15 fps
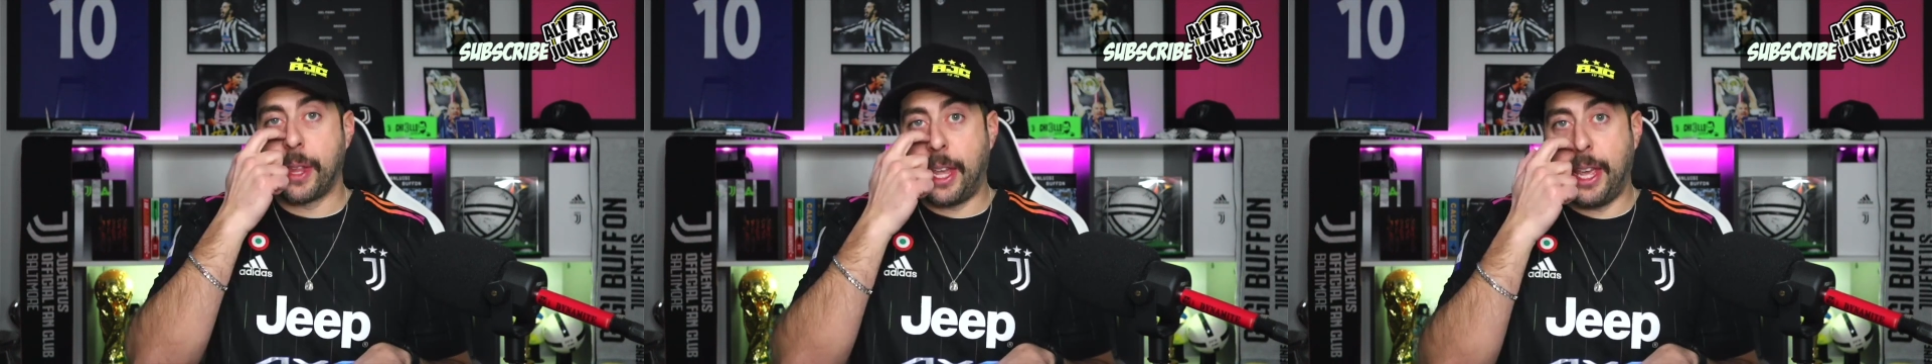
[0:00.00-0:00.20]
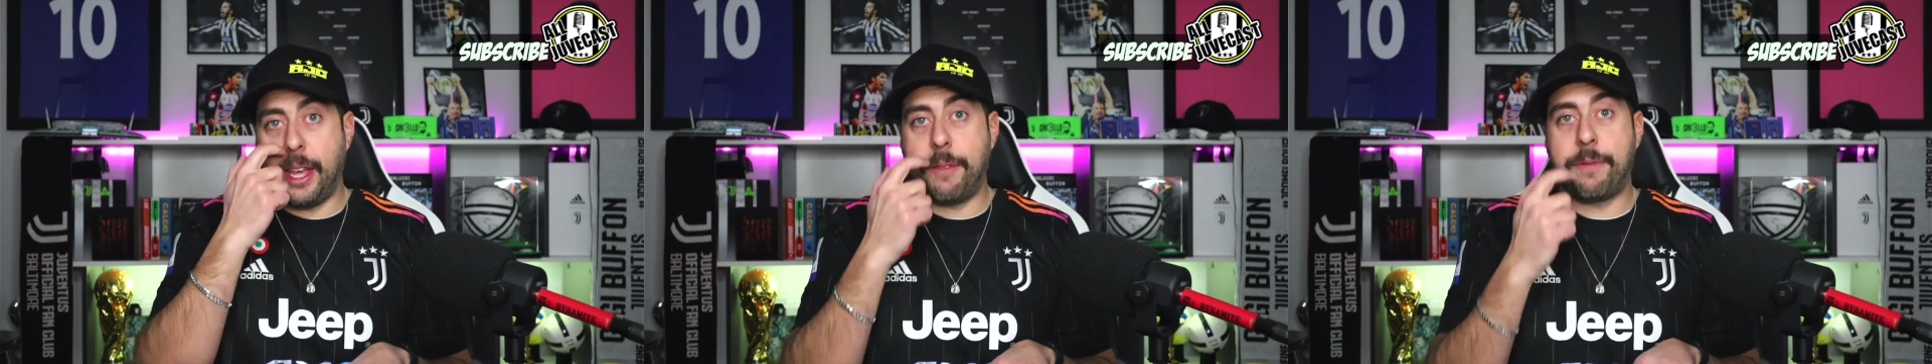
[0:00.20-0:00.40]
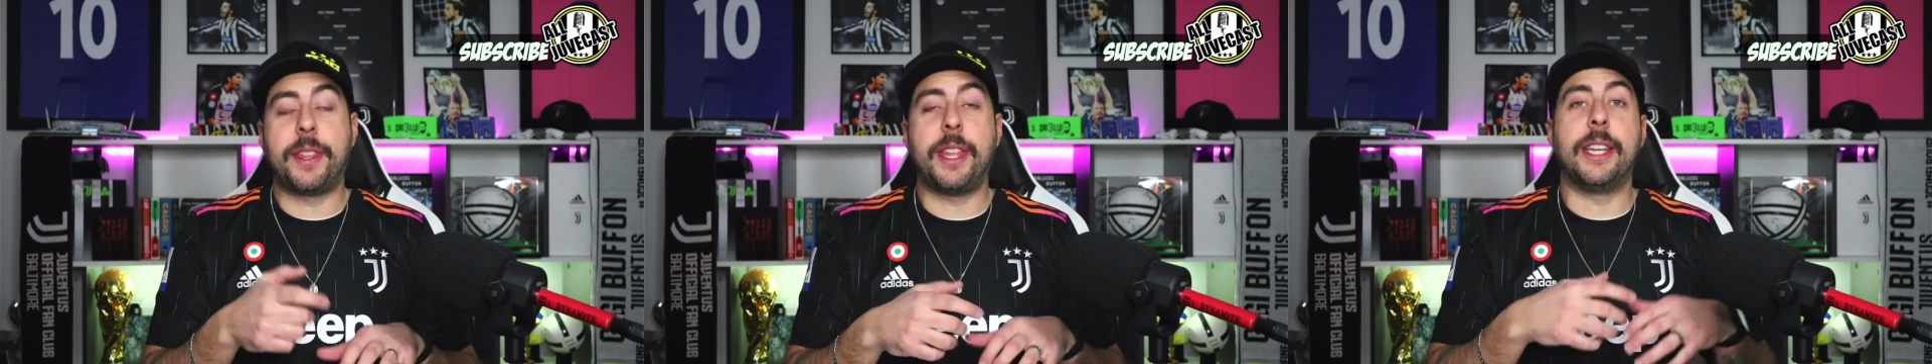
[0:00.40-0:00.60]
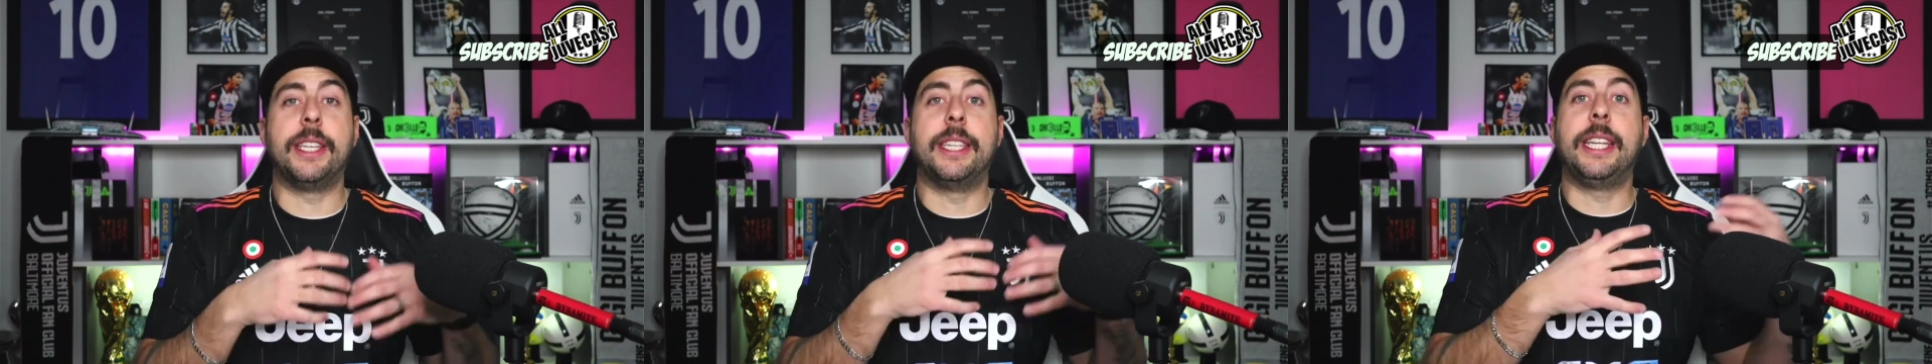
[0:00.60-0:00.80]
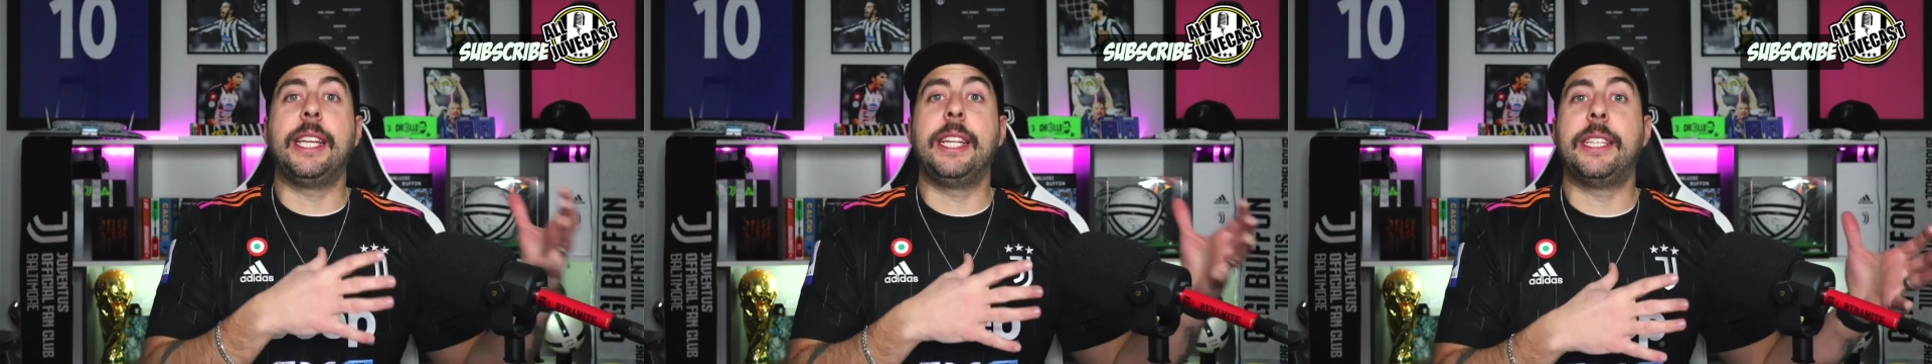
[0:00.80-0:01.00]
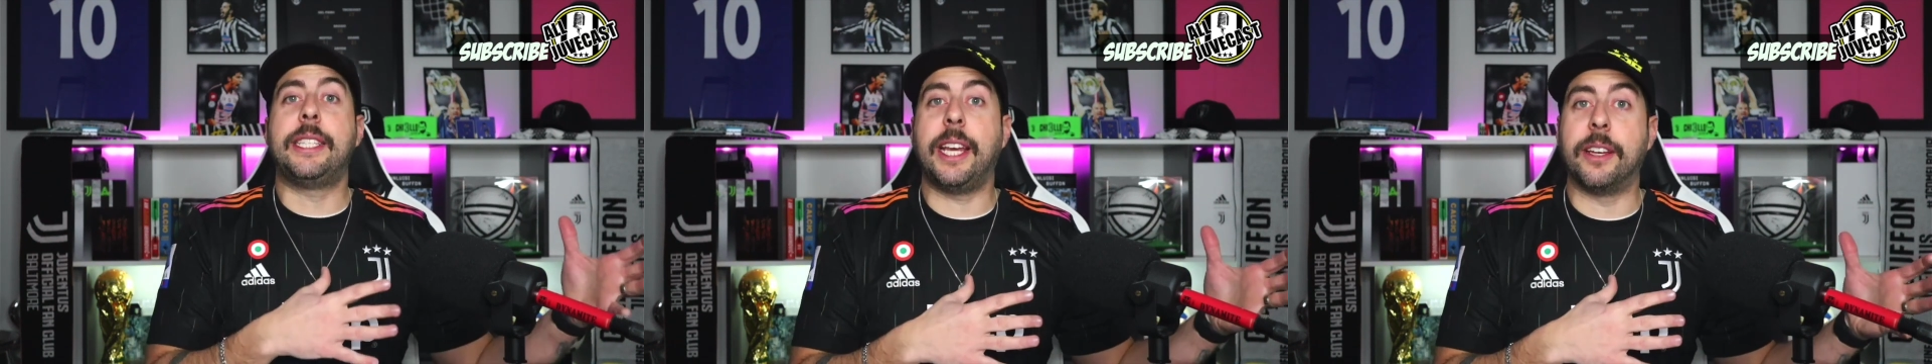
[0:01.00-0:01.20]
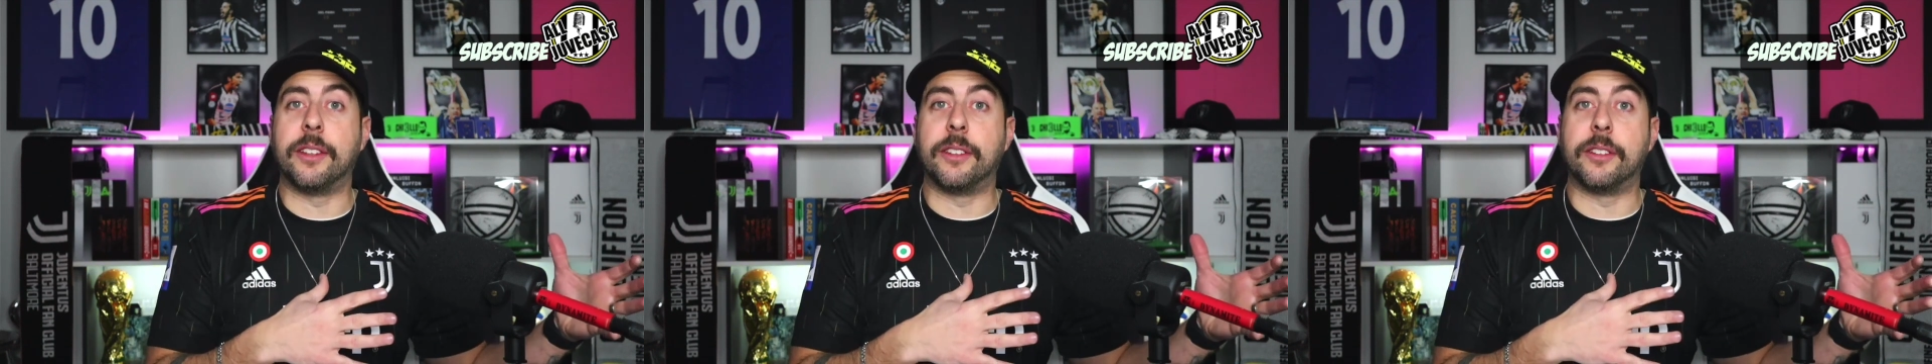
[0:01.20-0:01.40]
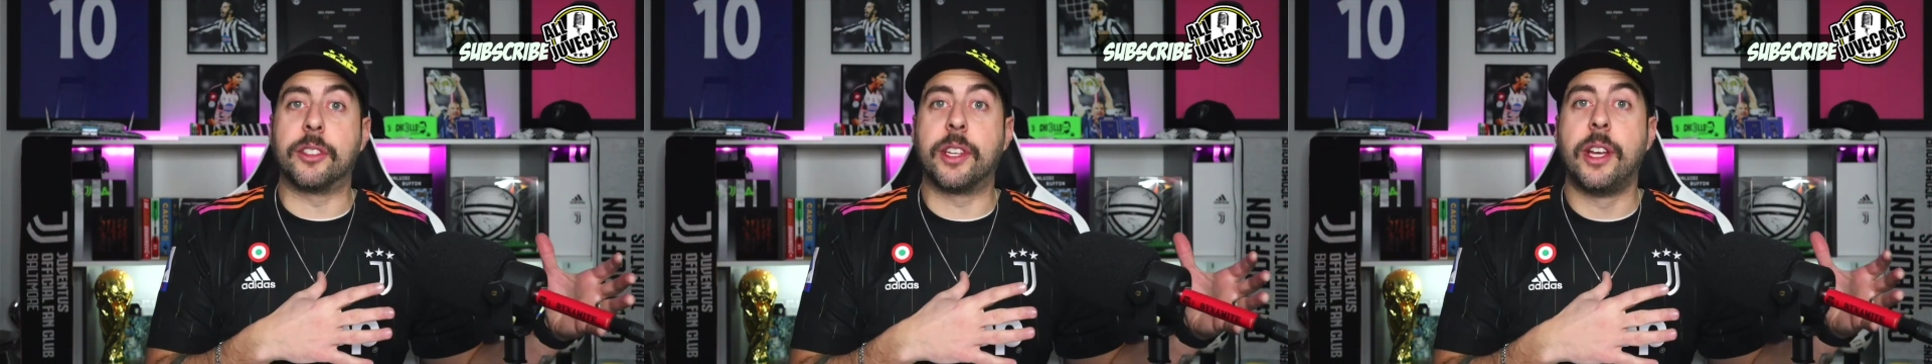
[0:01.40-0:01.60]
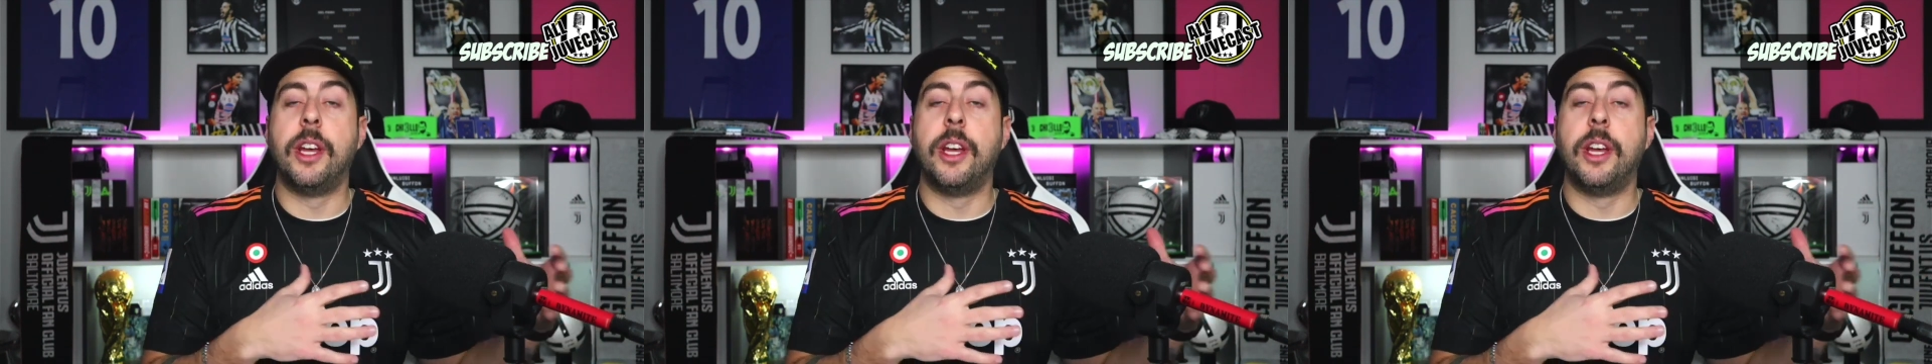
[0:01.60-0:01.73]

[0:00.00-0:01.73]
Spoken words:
if the details